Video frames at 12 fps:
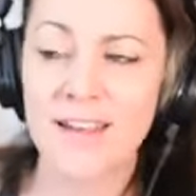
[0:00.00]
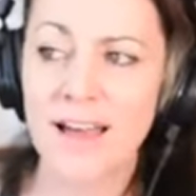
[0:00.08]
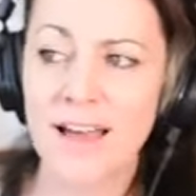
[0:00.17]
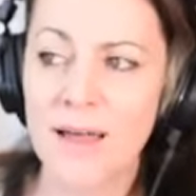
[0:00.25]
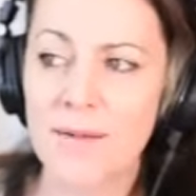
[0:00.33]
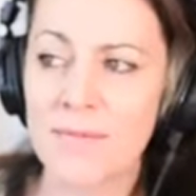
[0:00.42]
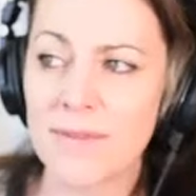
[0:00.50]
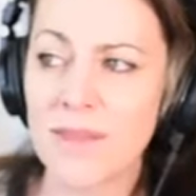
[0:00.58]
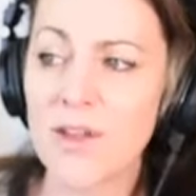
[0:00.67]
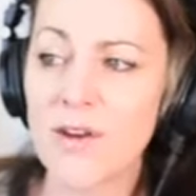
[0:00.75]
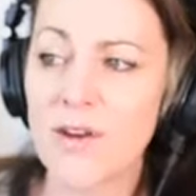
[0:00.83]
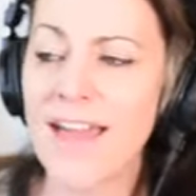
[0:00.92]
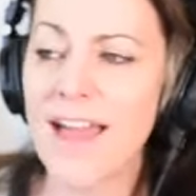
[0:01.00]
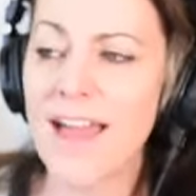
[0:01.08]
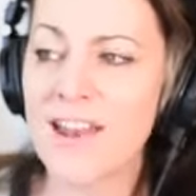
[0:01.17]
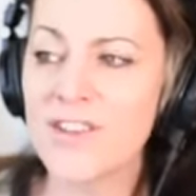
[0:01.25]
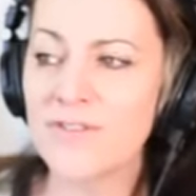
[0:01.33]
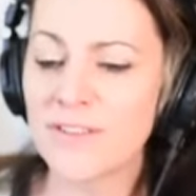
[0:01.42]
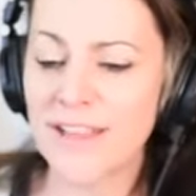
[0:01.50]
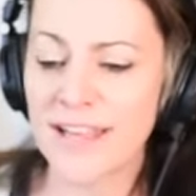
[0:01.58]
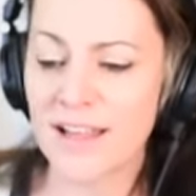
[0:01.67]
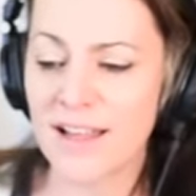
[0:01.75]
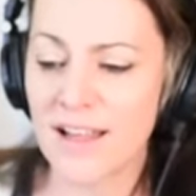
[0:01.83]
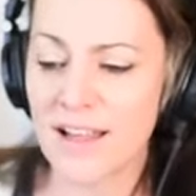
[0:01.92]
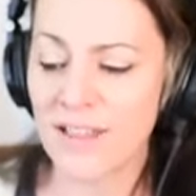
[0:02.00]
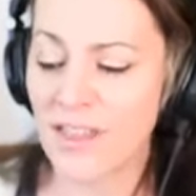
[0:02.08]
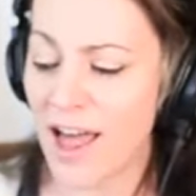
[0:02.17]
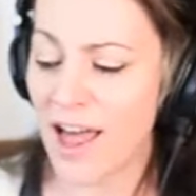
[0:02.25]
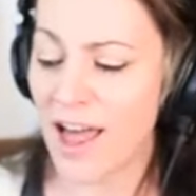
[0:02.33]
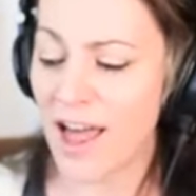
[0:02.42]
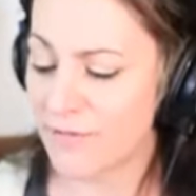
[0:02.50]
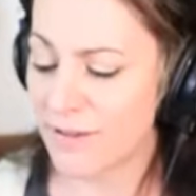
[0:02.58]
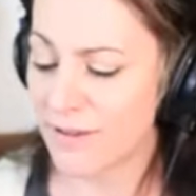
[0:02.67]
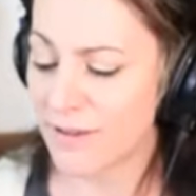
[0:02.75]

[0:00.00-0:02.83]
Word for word: um, you know, I, I do feel like a, a lot of